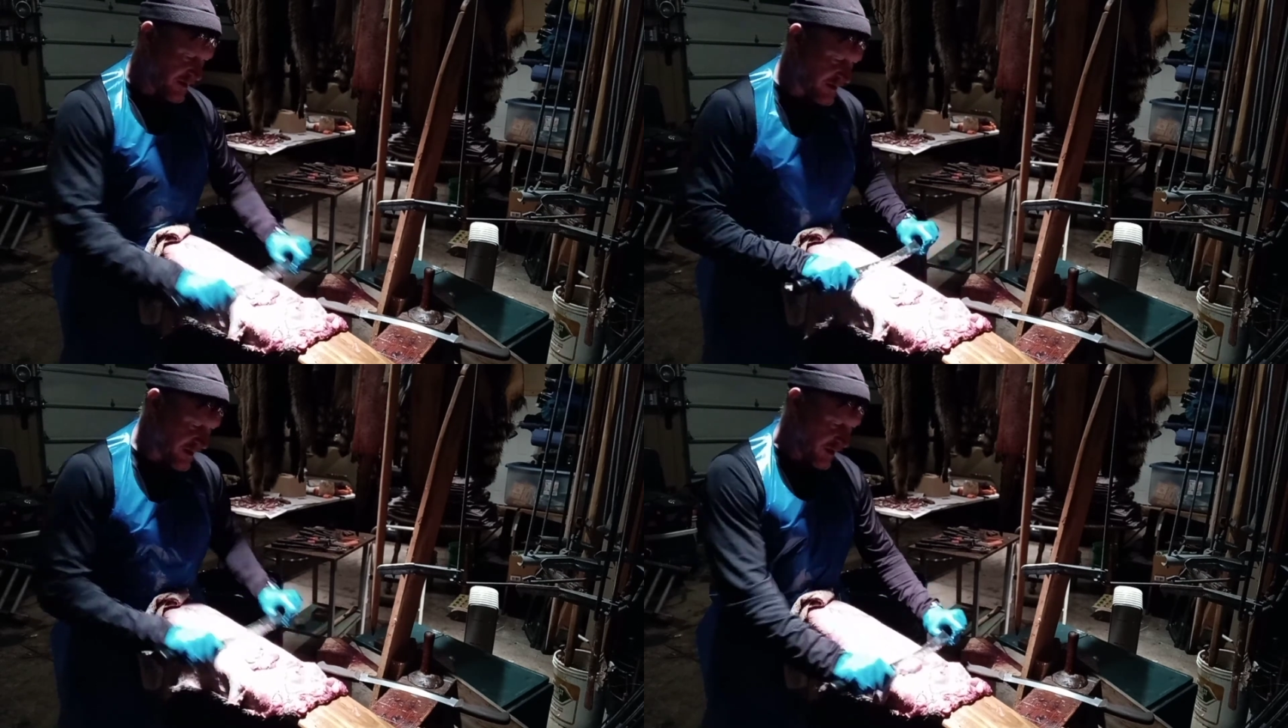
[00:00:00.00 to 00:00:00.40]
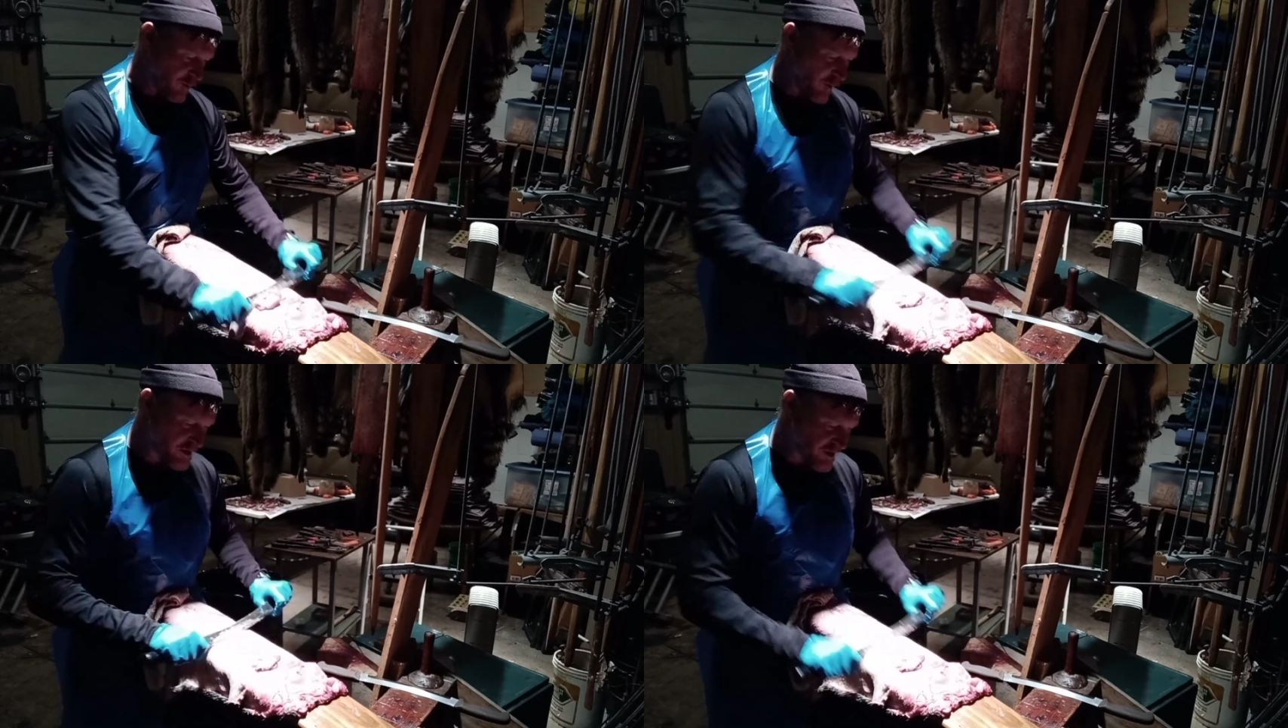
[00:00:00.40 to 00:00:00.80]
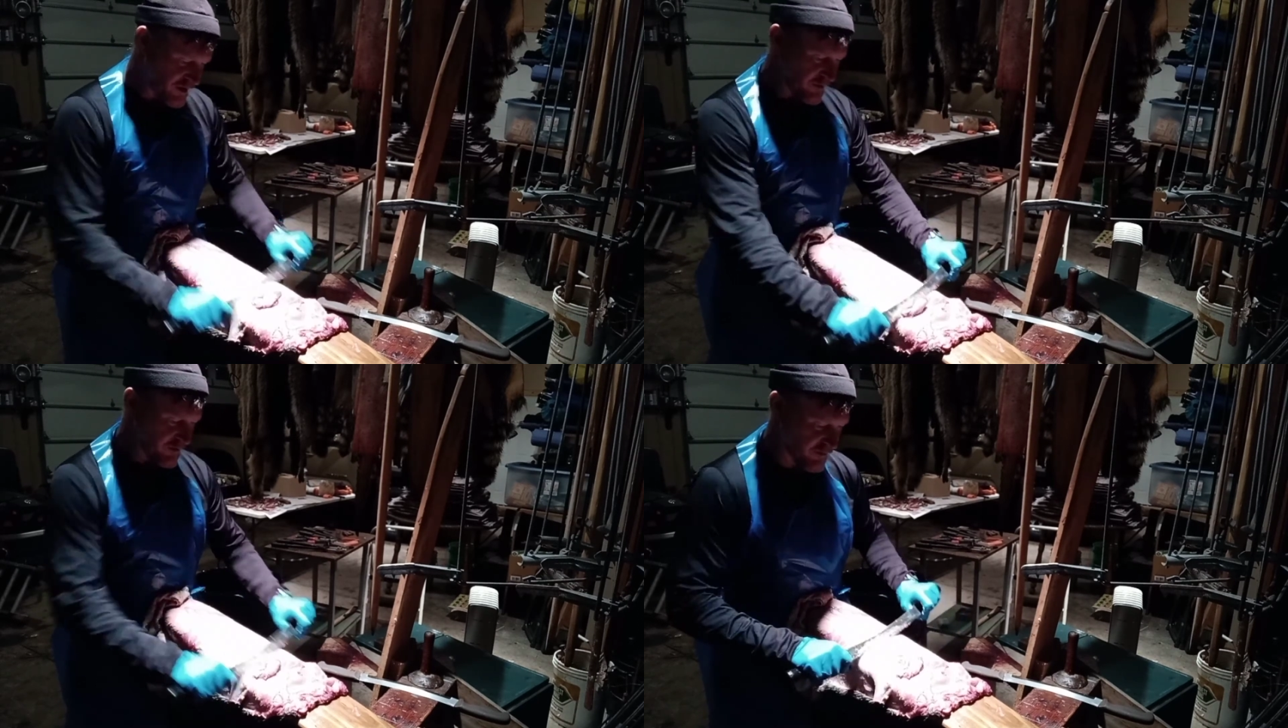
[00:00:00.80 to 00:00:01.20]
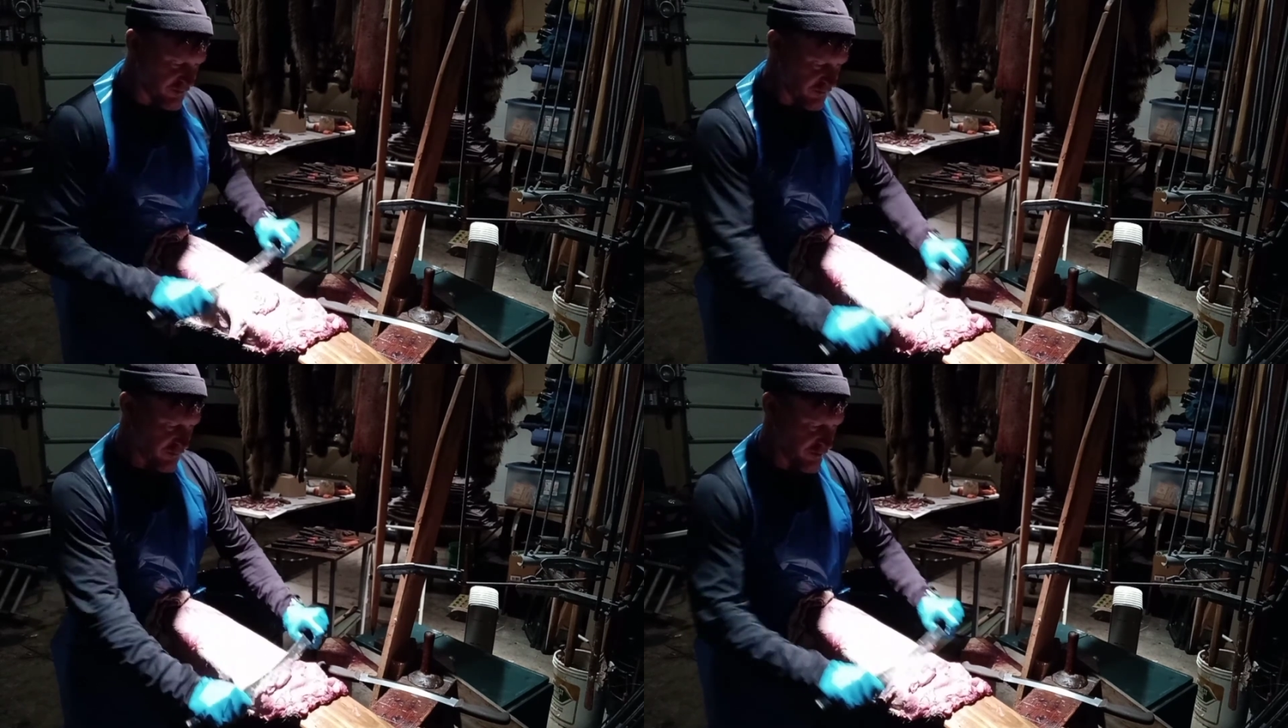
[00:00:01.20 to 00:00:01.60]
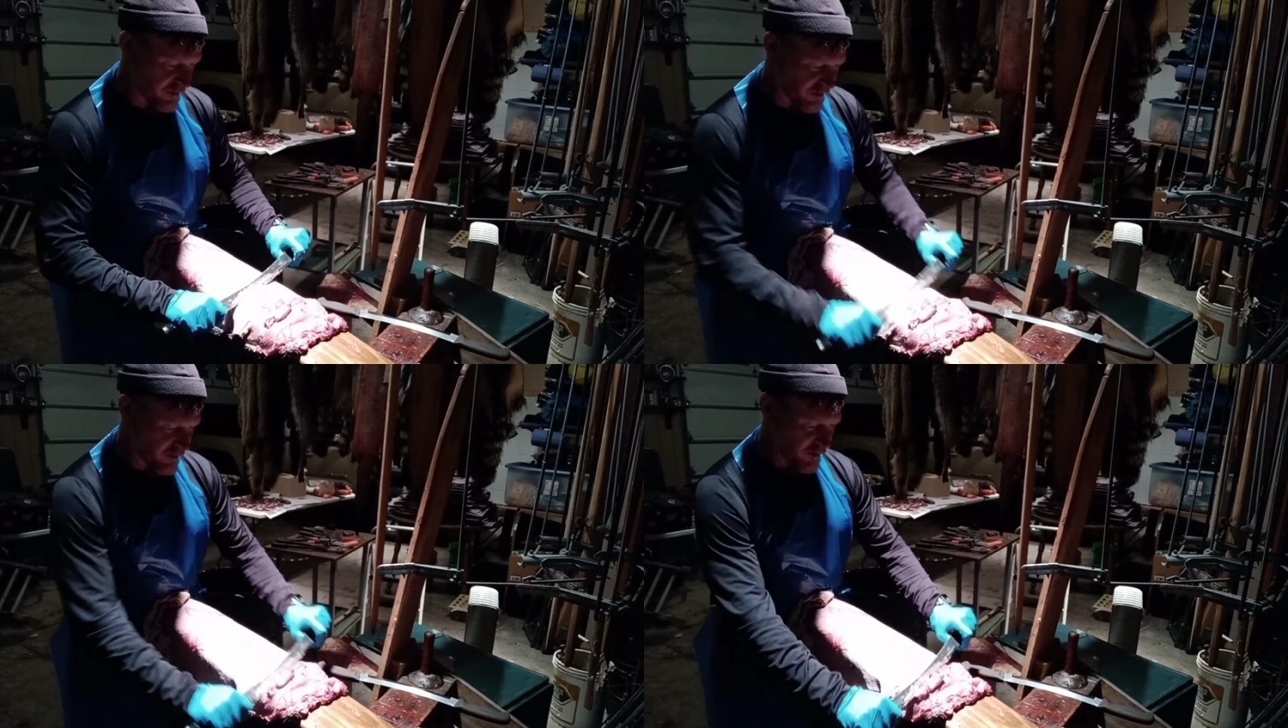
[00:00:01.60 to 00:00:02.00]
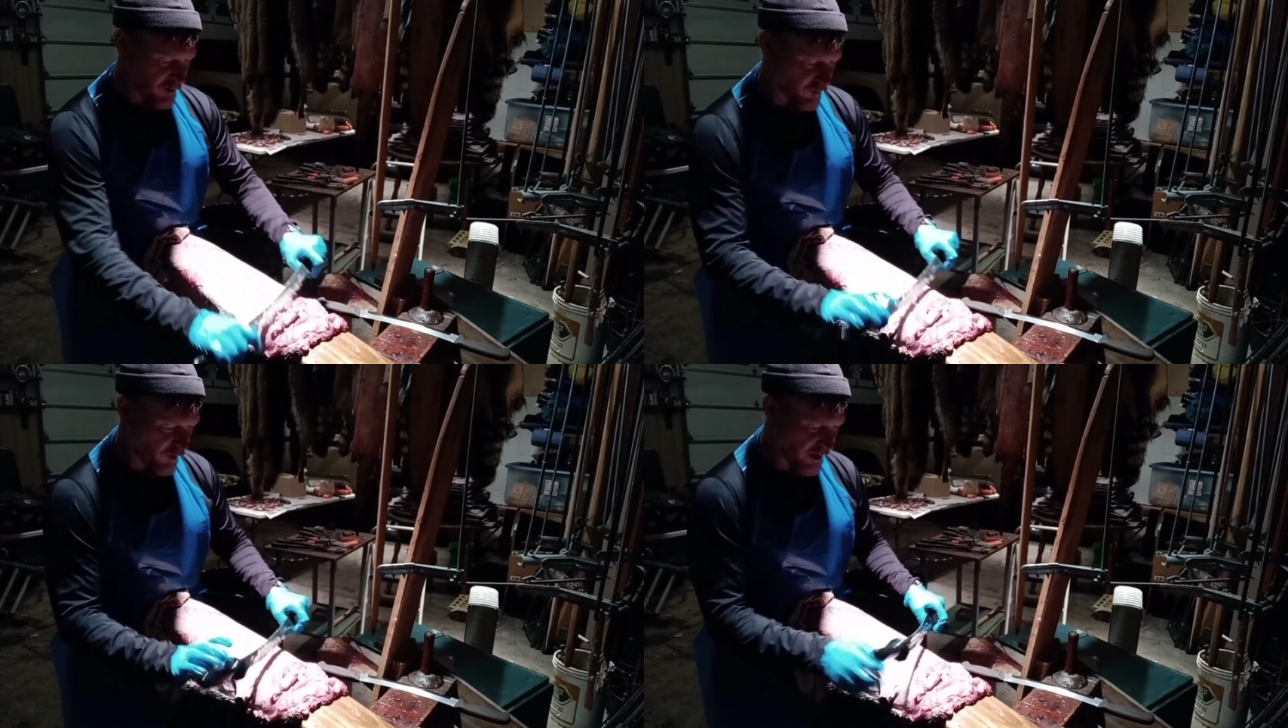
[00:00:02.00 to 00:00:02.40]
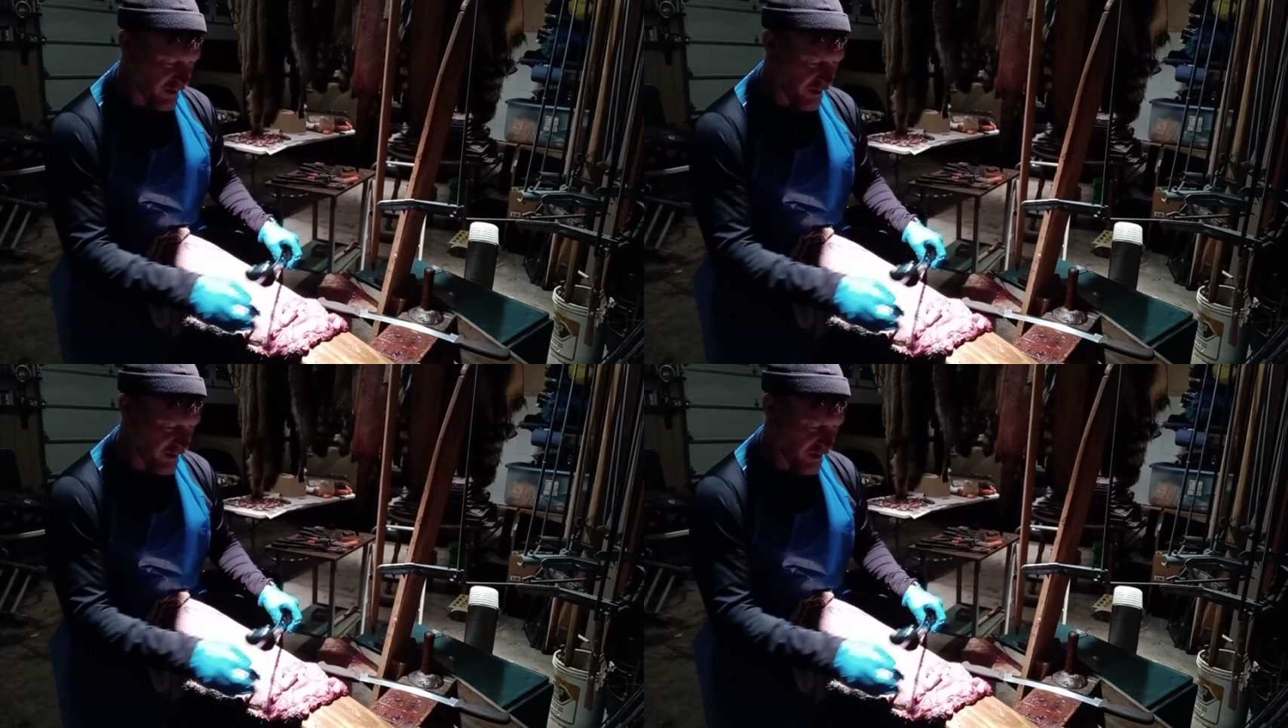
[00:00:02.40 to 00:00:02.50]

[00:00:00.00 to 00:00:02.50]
question why